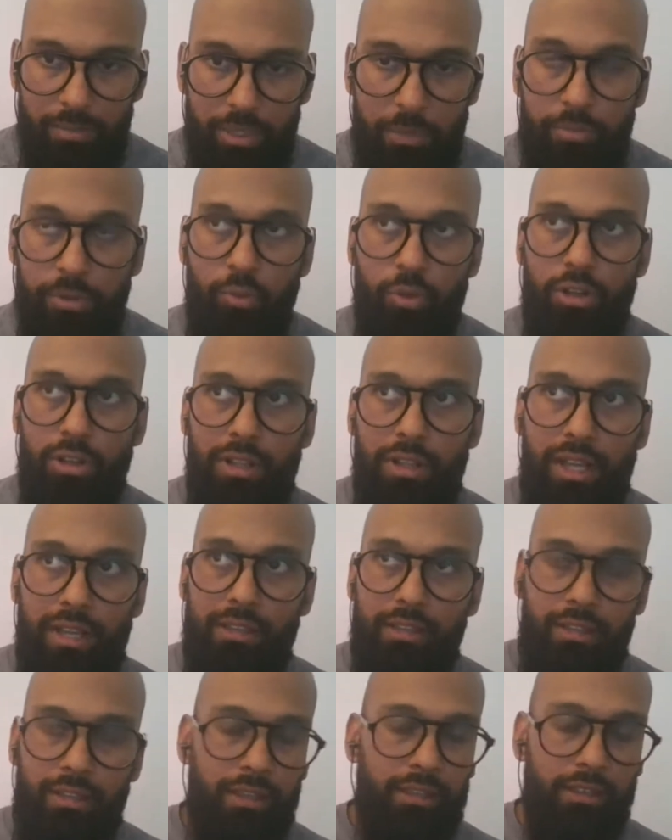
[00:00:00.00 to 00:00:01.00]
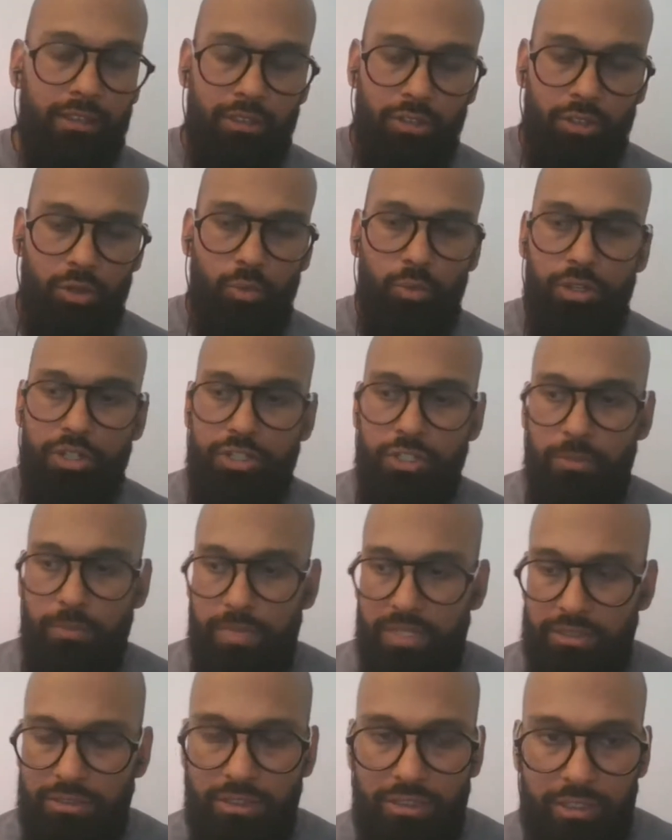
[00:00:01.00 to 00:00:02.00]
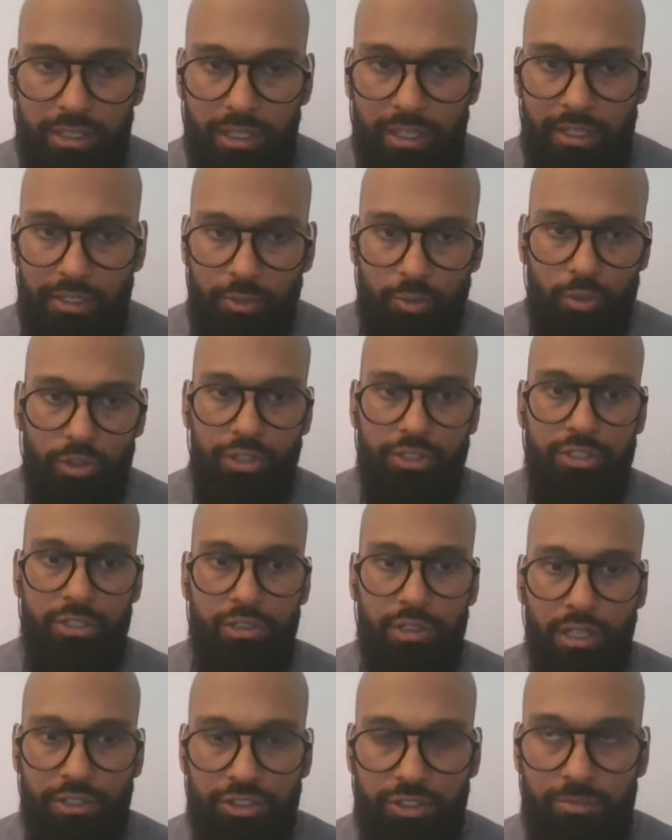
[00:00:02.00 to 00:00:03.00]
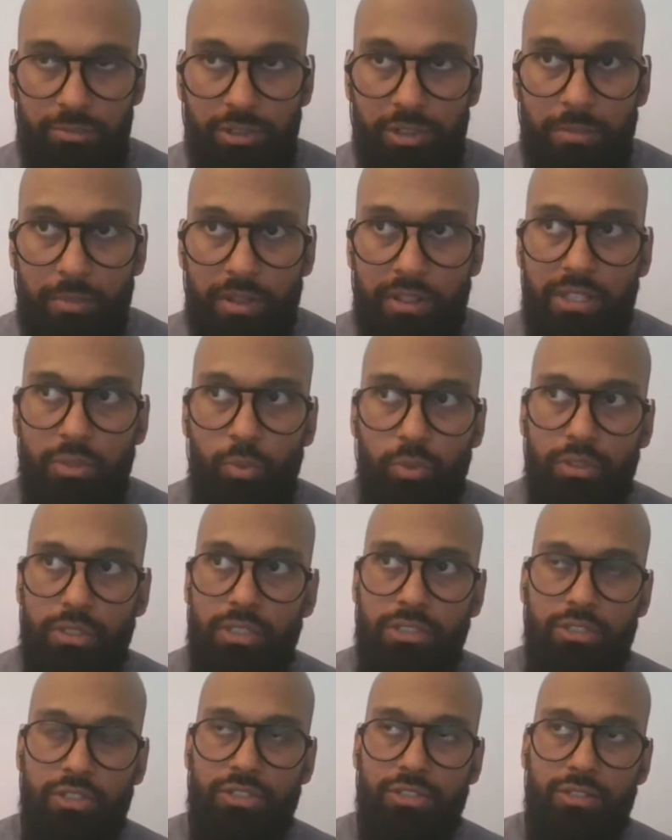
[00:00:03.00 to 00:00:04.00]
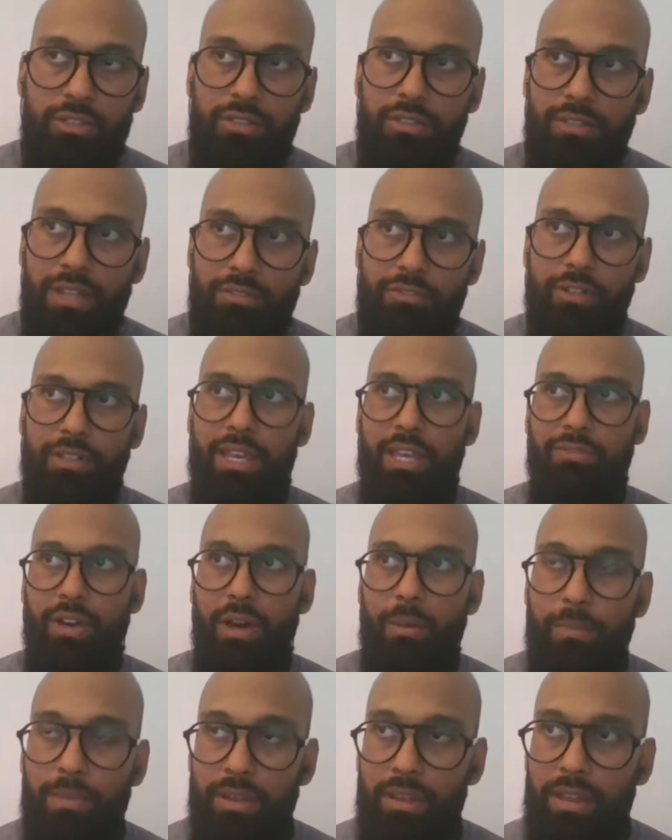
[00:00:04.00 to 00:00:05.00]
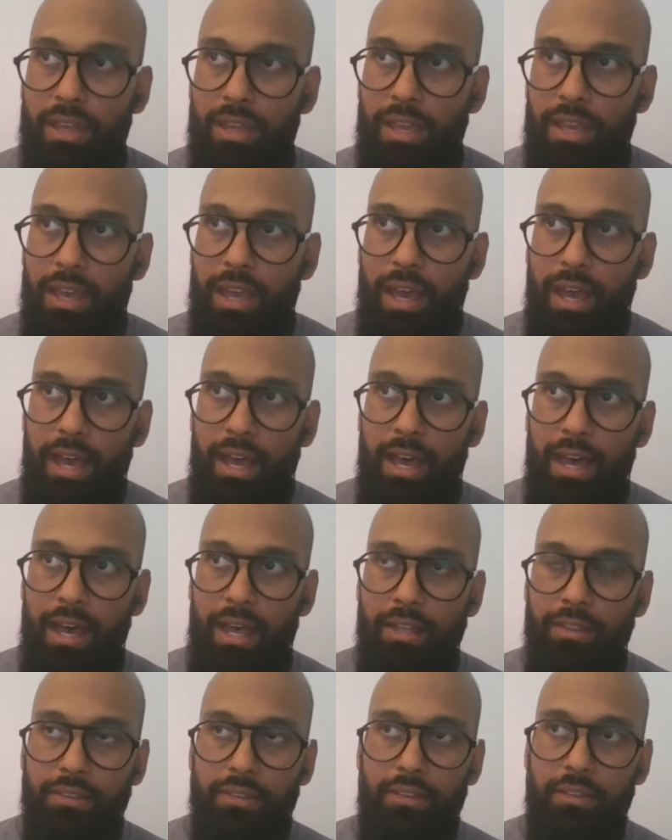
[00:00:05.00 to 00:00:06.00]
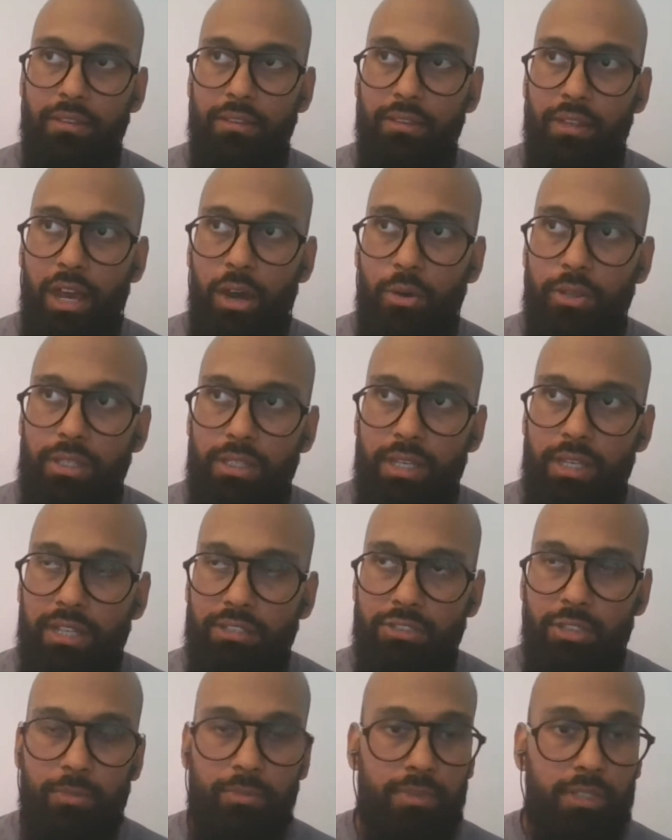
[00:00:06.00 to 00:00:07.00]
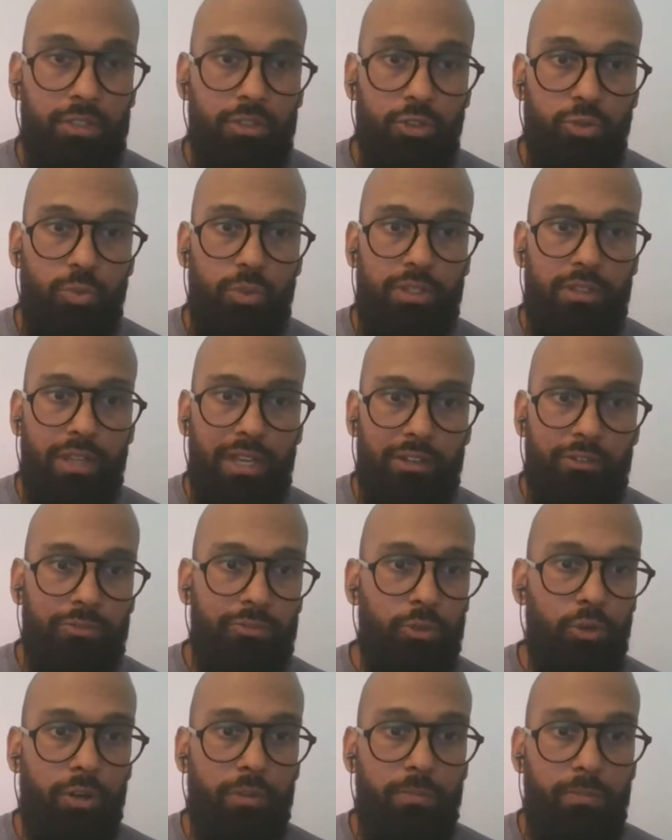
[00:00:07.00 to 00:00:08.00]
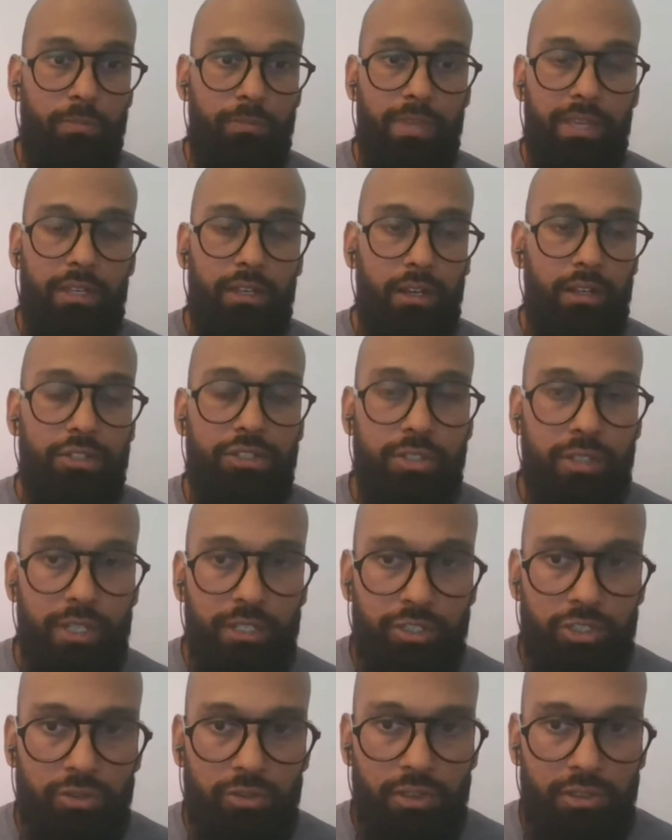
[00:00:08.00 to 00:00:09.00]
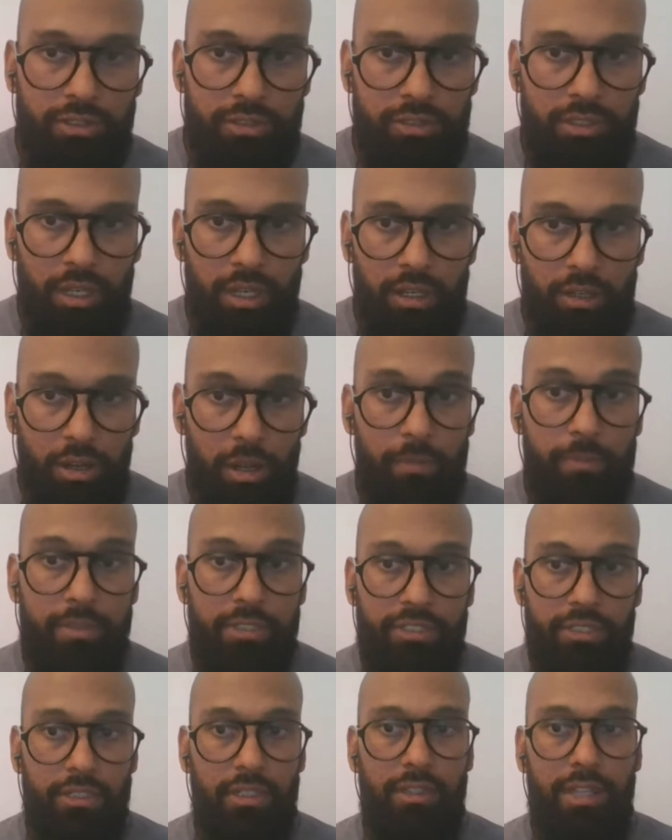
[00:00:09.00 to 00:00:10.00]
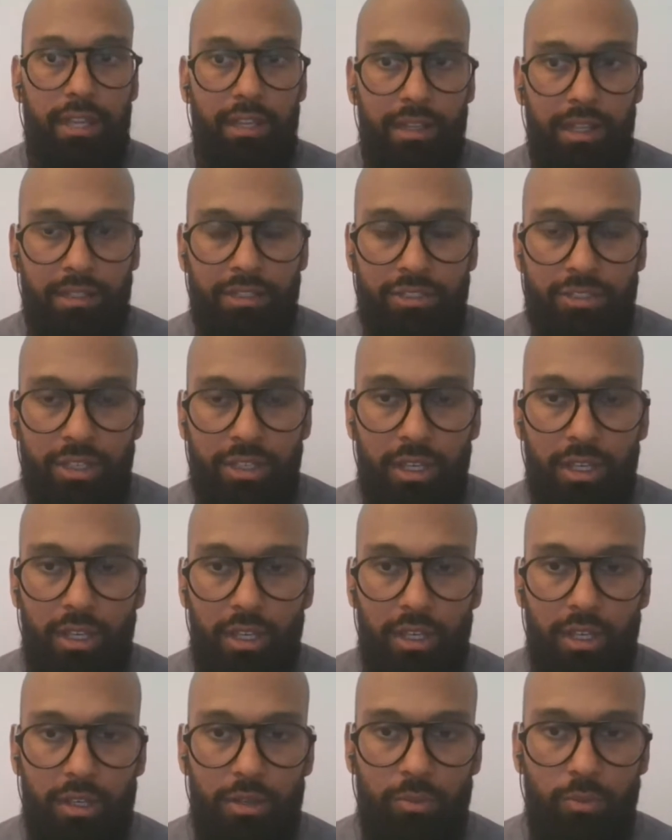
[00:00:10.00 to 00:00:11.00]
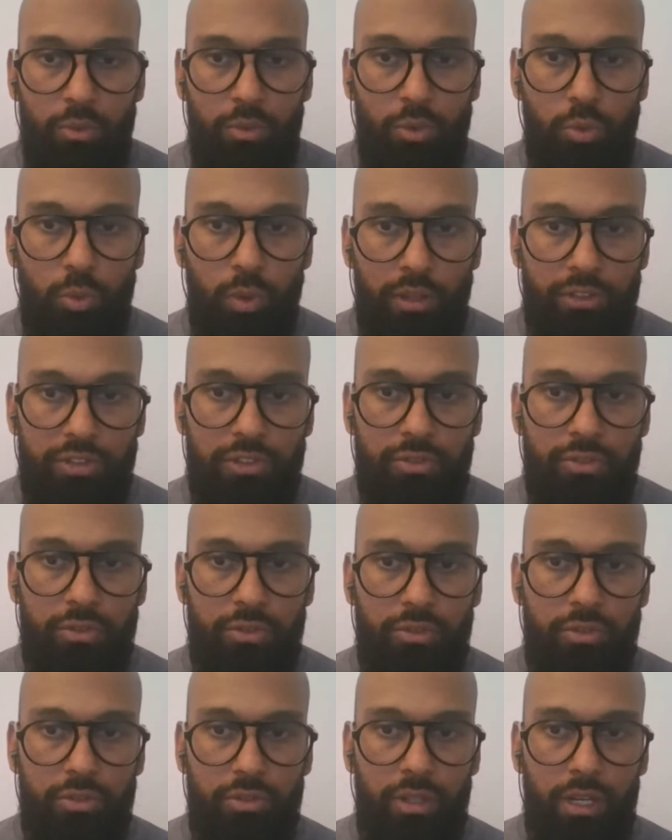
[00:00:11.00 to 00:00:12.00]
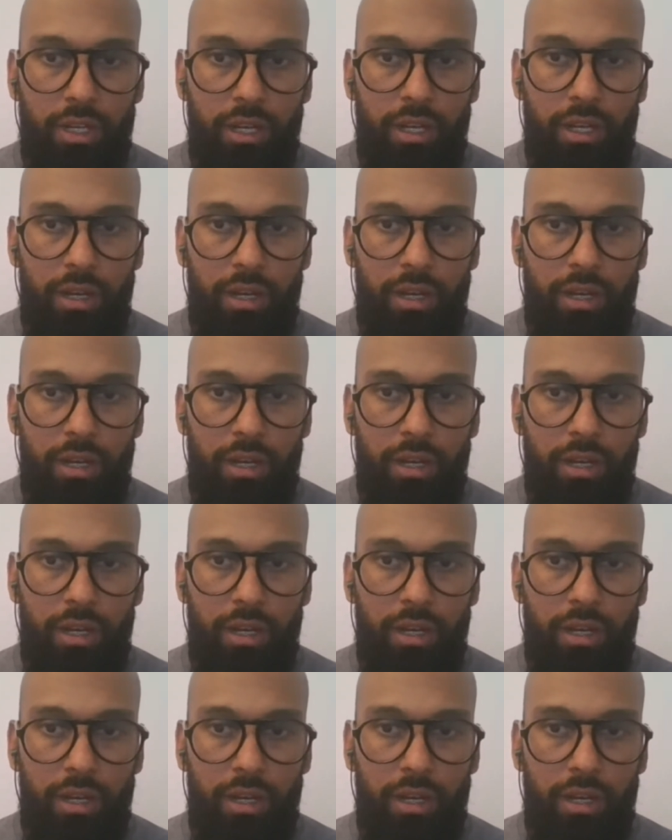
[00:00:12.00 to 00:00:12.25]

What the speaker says: people were like, where's your business case? Where's your customer? But he just never gave up. And now he has some deals with like 4 big insurance companies in the Netherlands who want to